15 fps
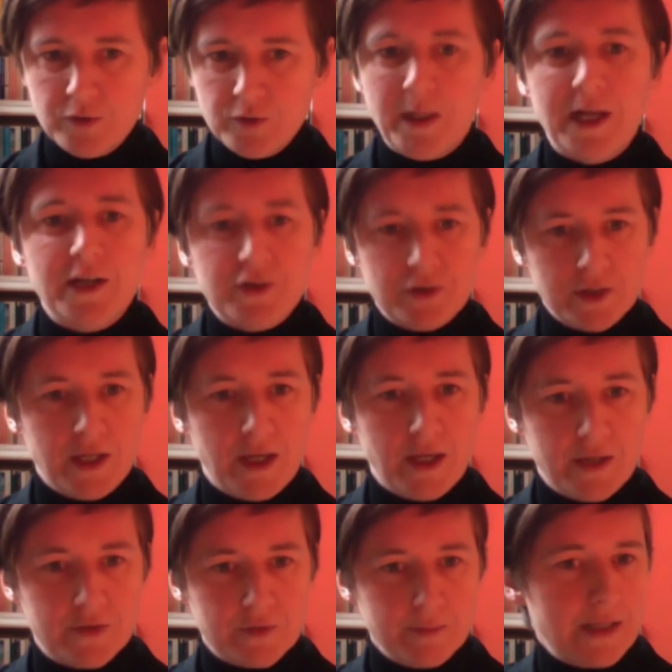but actually
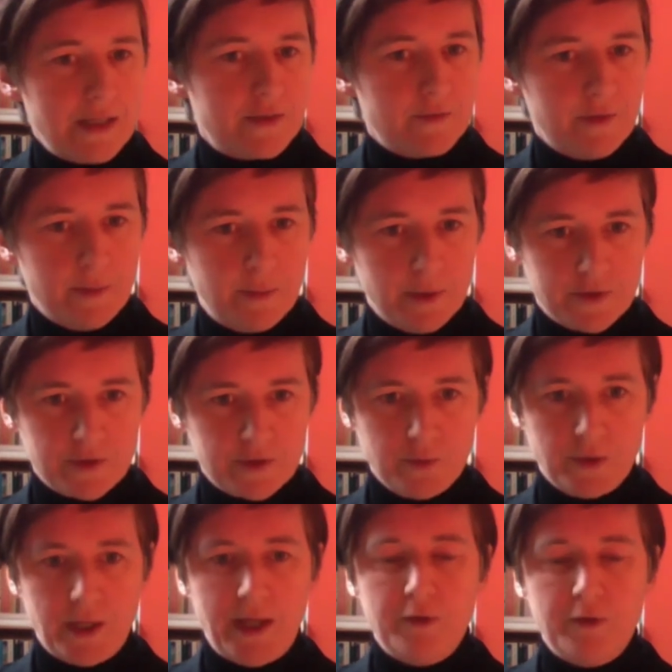it's massively political.
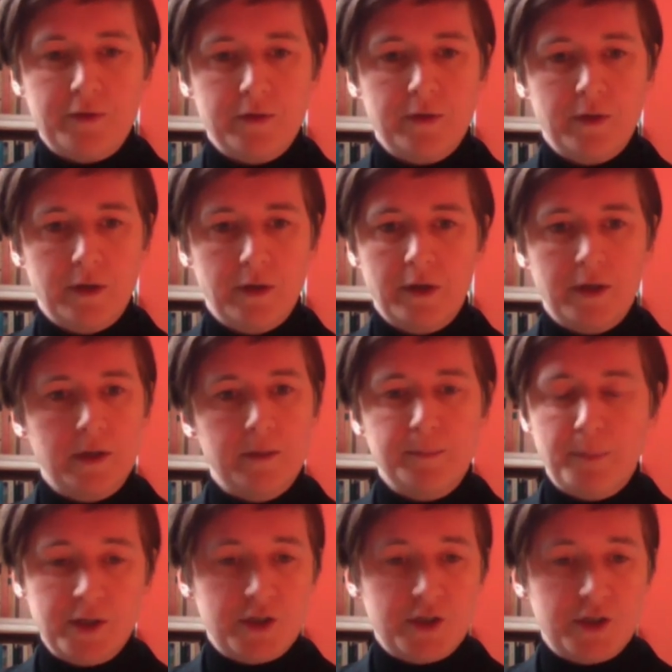The health
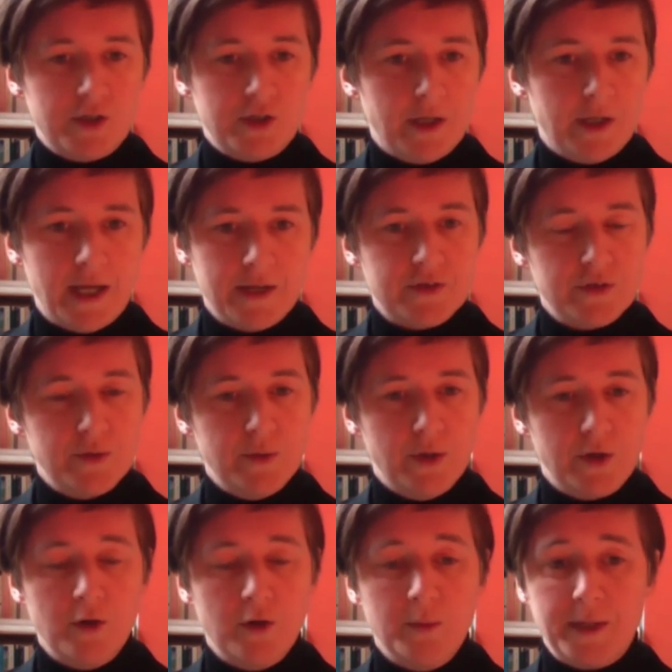budget has to
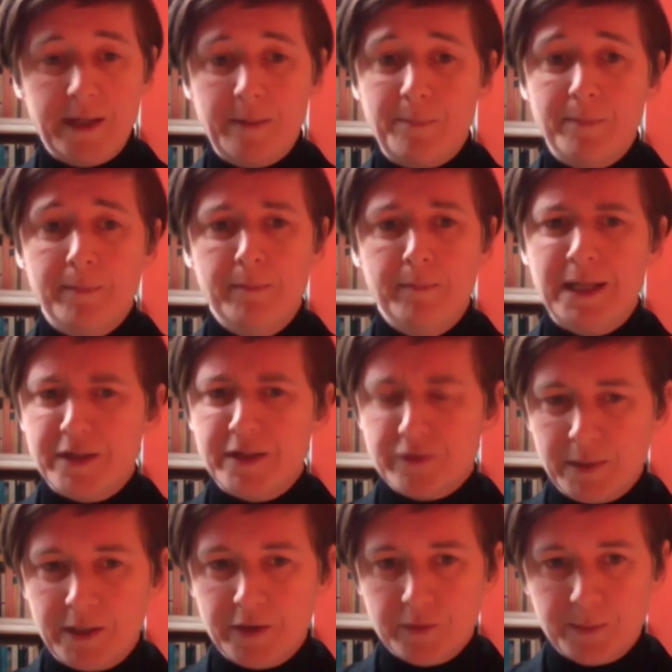accommodate millions and
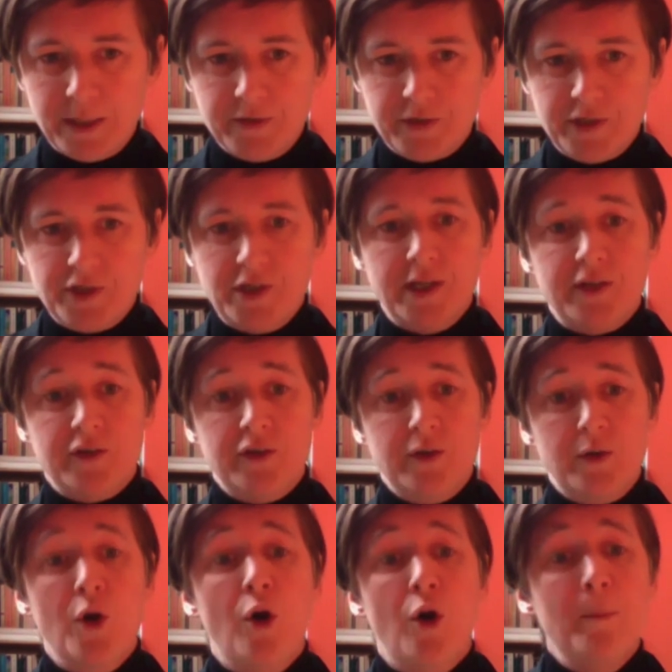millions of pounds each year to
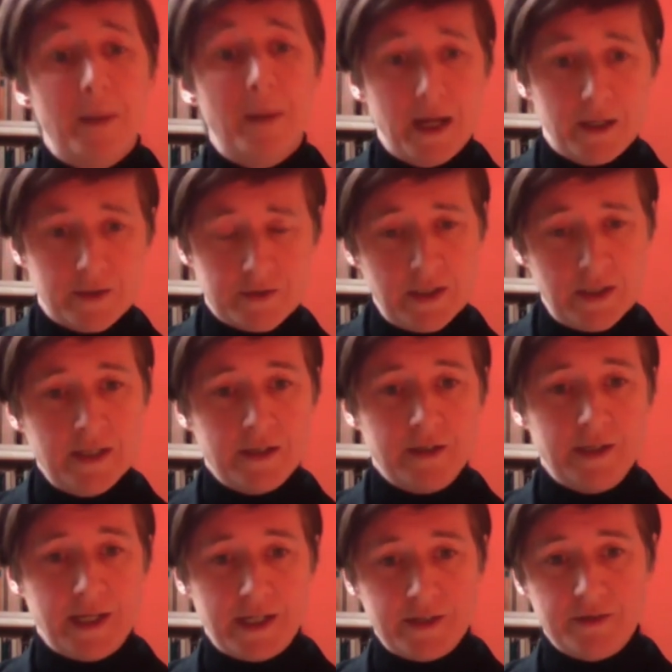combat the
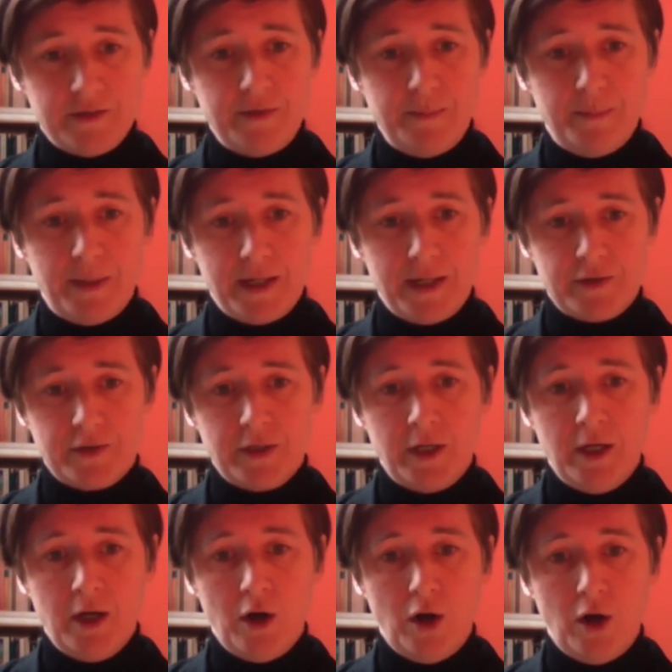negative impact
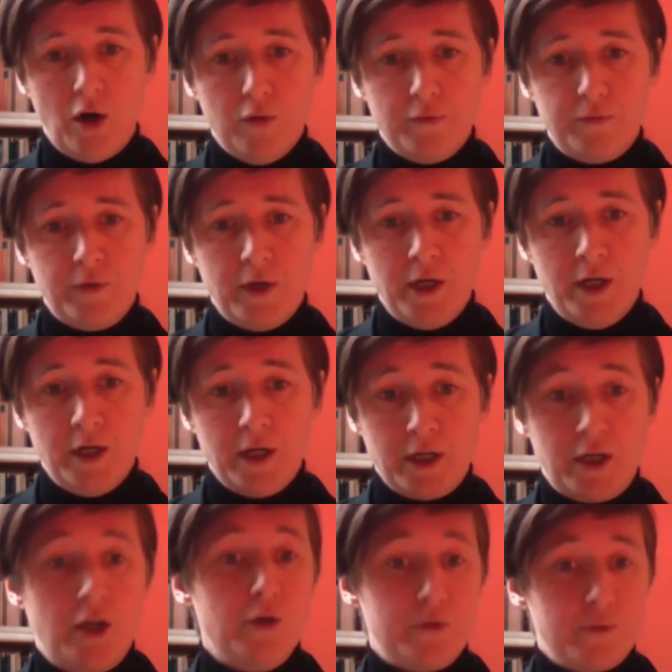of
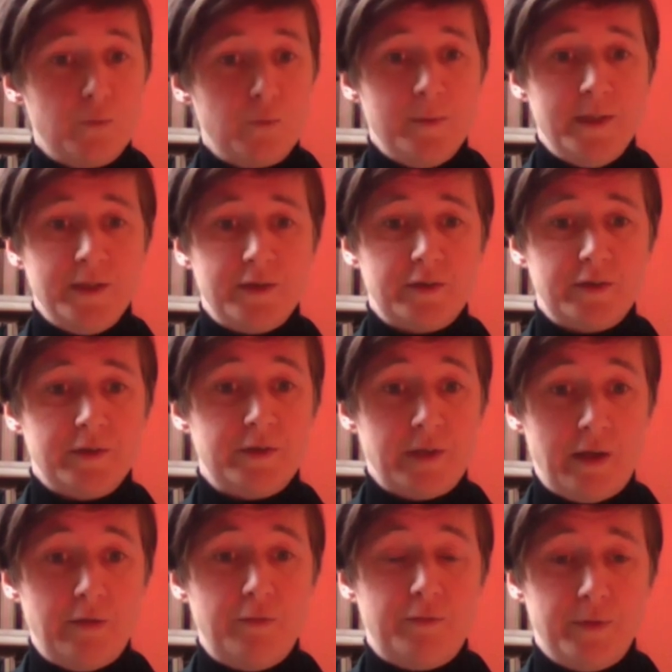girls and women's
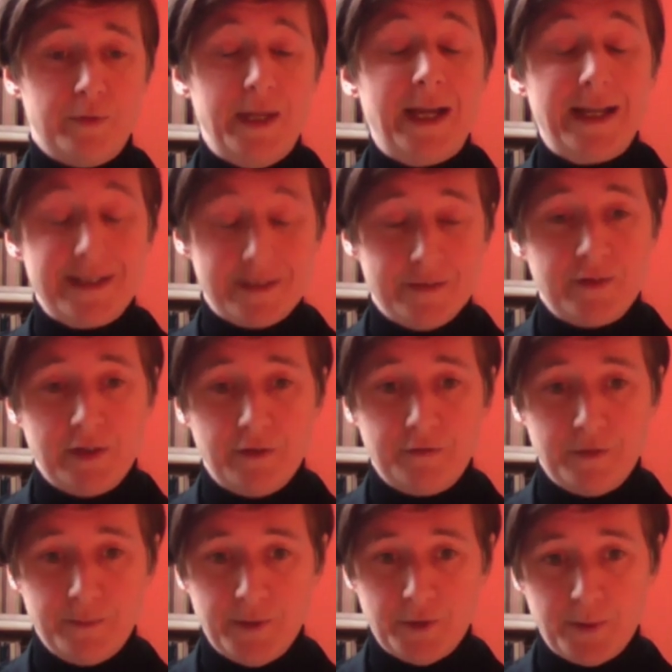negative
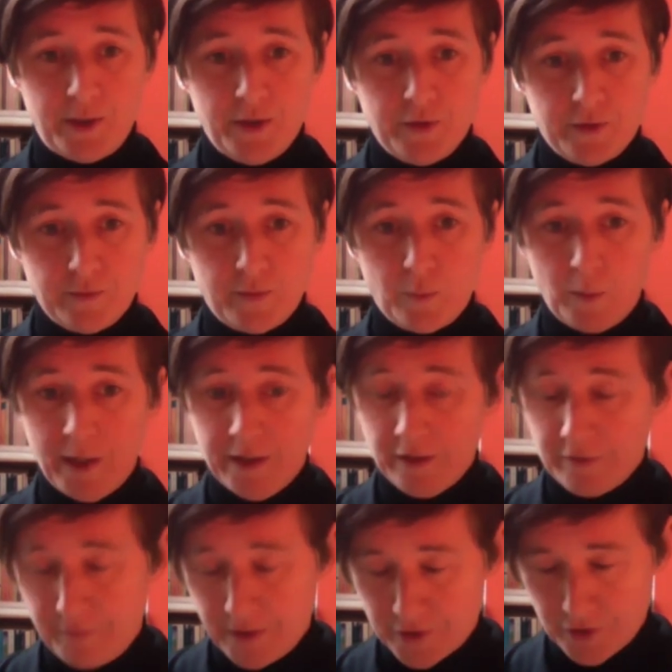self-image because of the way that the
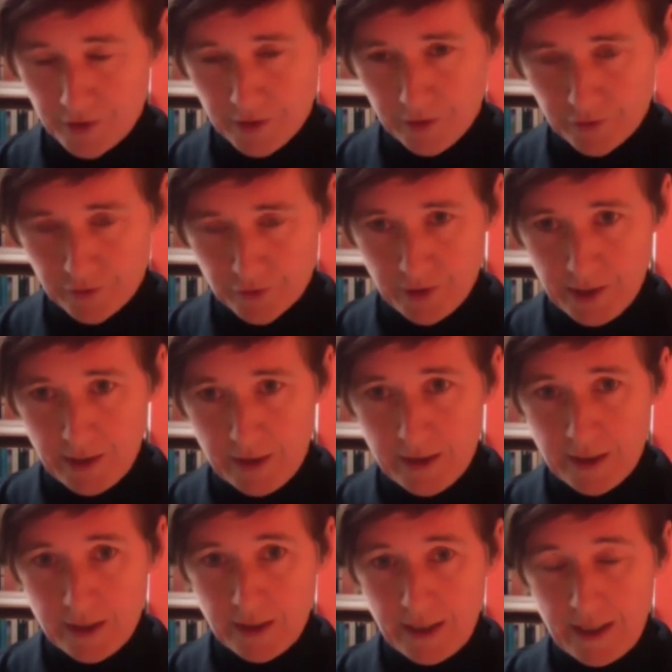fashion industry
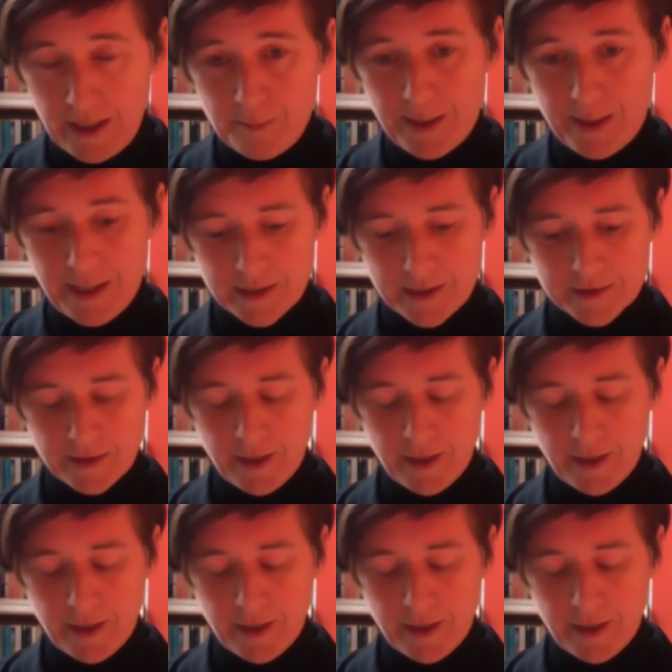impacts.